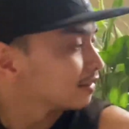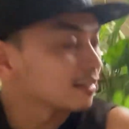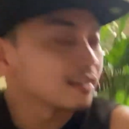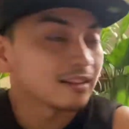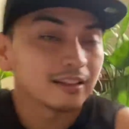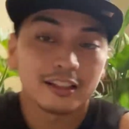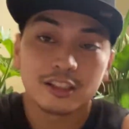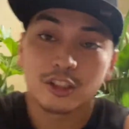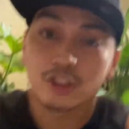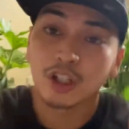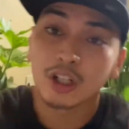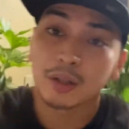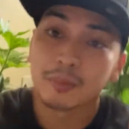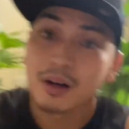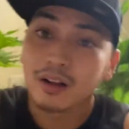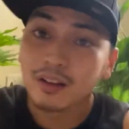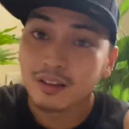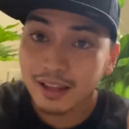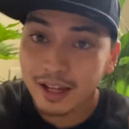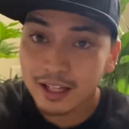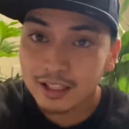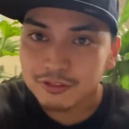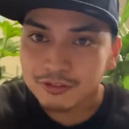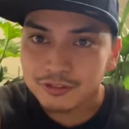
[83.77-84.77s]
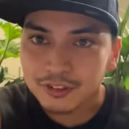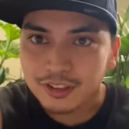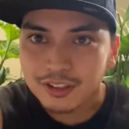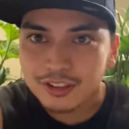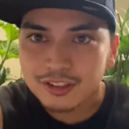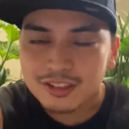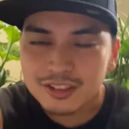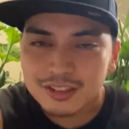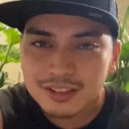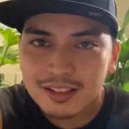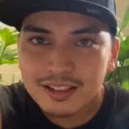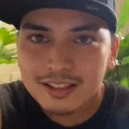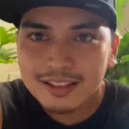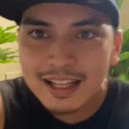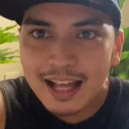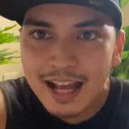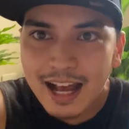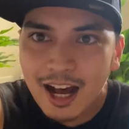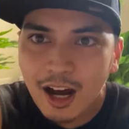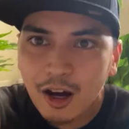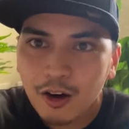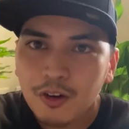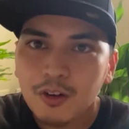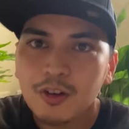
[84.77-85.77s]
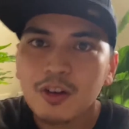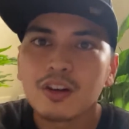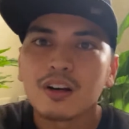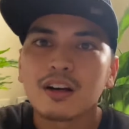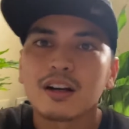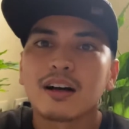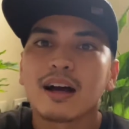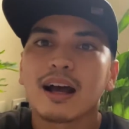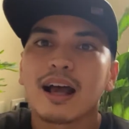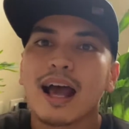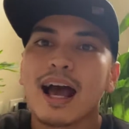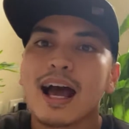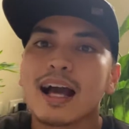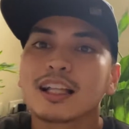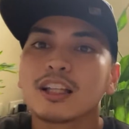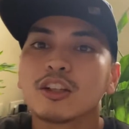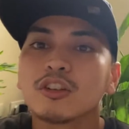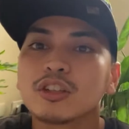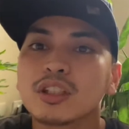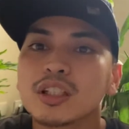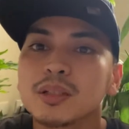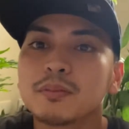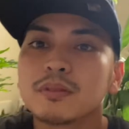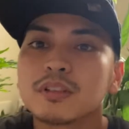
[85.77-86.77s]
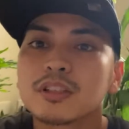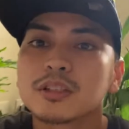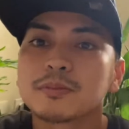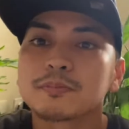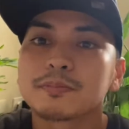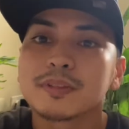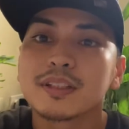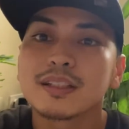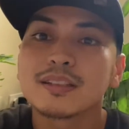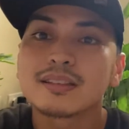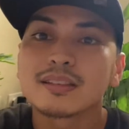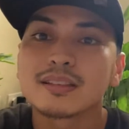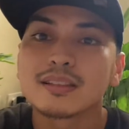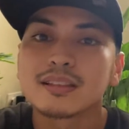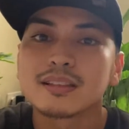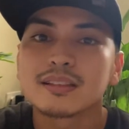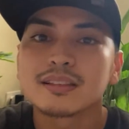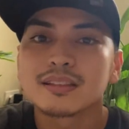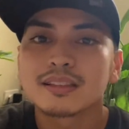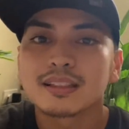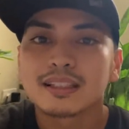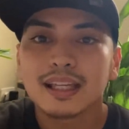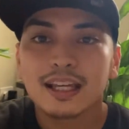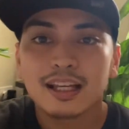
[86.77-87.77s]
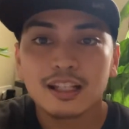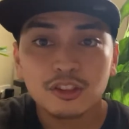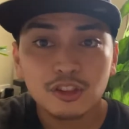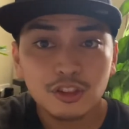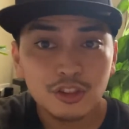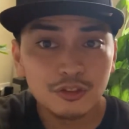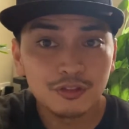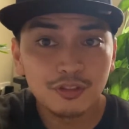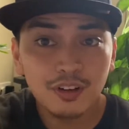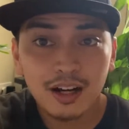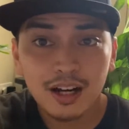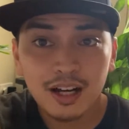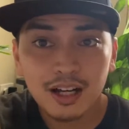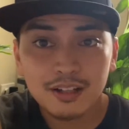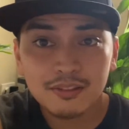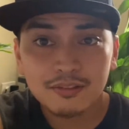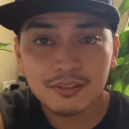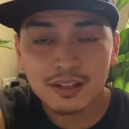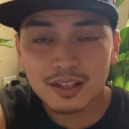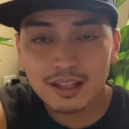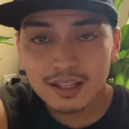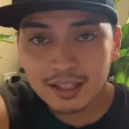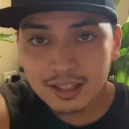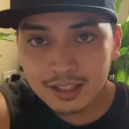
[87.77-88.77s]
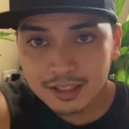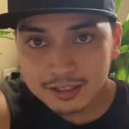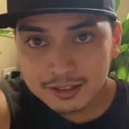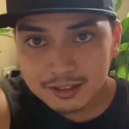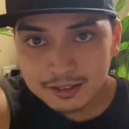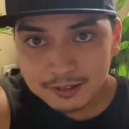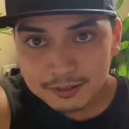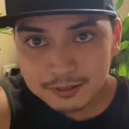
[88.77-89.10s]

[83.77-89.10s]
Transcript: Let's talk about light first. Now, Aglaonema species can survive in